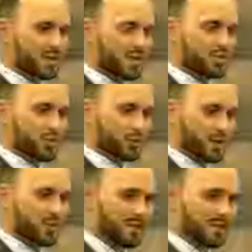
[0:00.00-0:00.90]
It's your
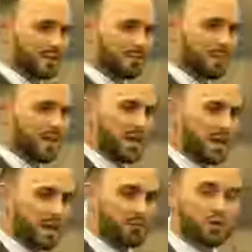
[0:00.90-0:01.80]
remedy.
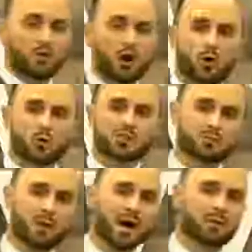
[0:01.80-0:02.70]
If you don't
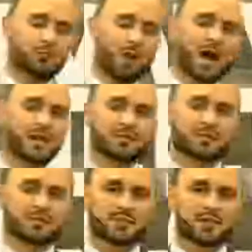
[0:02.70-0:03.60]
respond right,
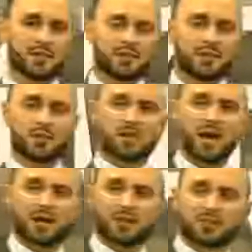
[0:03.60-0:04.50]
then you're
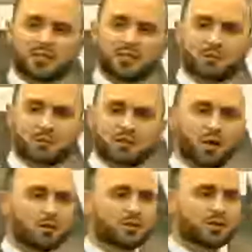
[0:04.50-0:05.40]
not going to see the
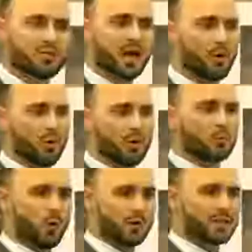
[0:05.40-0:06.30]
results of that Word
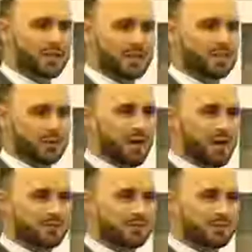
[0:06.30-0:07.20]
working in your
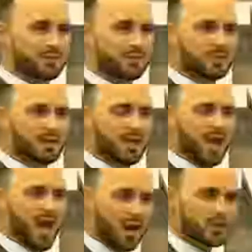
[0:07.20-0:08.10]
life.
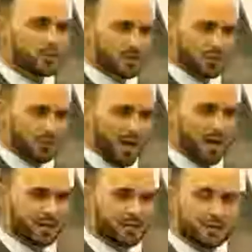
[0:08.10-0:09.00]
How you
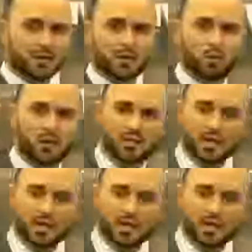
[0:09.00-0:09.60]
respond when you